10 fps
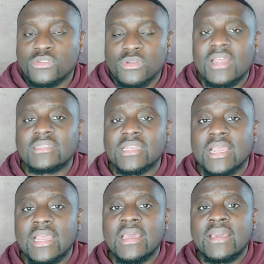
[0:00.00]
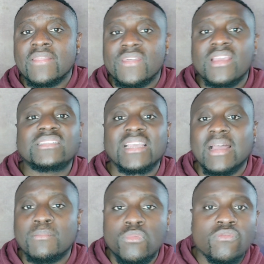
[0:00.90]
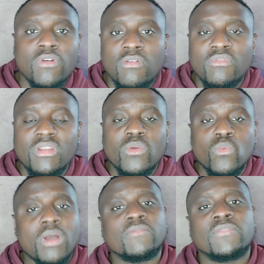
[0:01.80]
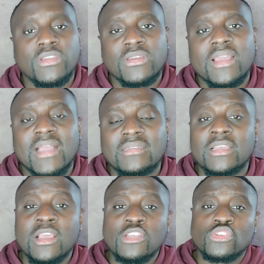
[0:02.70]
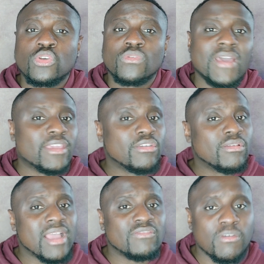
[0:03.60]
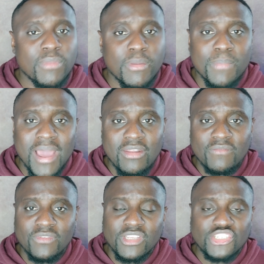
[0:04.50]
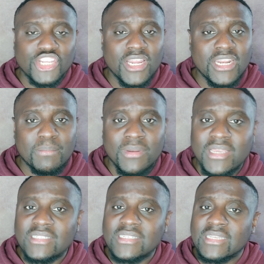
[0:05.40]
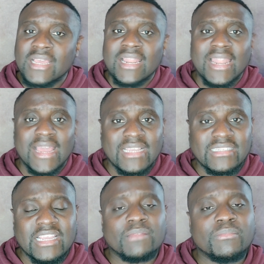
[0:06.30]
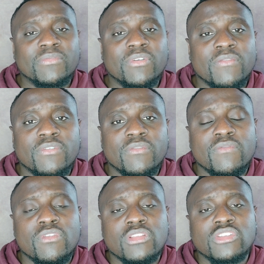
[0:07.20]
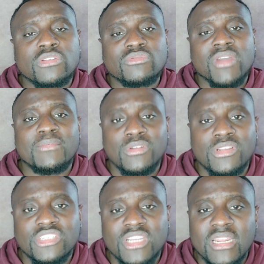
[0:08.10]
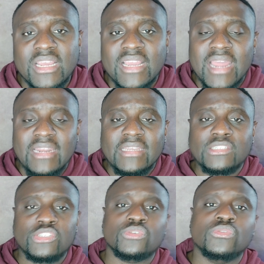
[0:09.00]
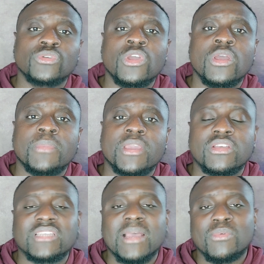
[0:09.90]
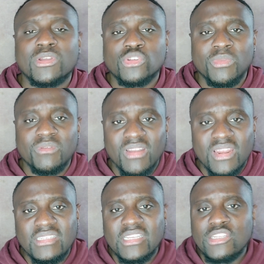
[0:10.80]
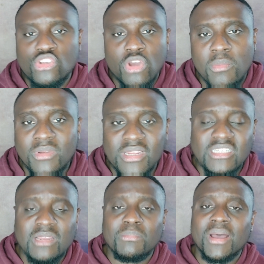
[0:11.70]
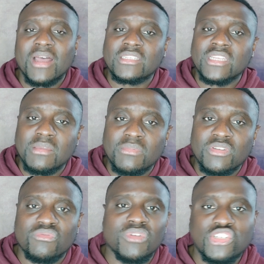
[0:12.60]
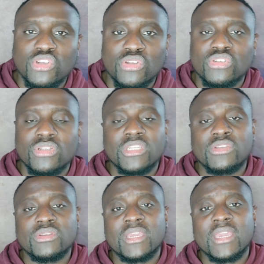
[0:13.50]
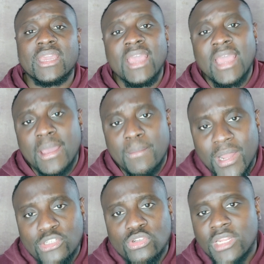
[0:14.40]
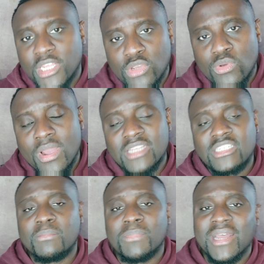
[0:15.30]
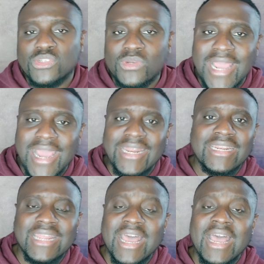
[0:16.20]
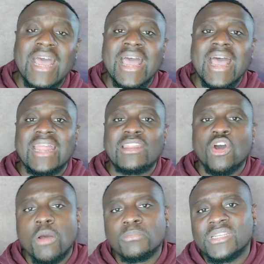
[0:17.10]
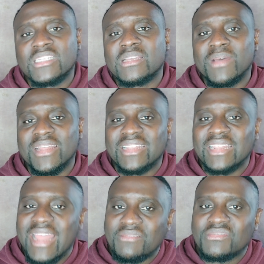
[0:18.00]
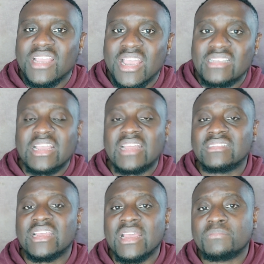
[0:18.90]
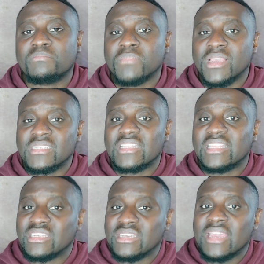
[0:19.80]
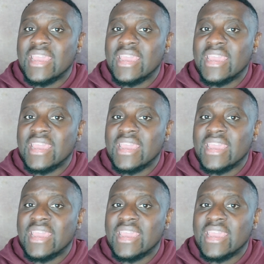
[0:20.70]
so that things can move on really well for you guys. So thank you guys for being part of this channel. Please, like I said before, if you've not subscribed to this channel, kindly do, because I'm going to be releasing new updates about immigration to the UK, about to the US, about to Canada, and updates about lifestyles, and basically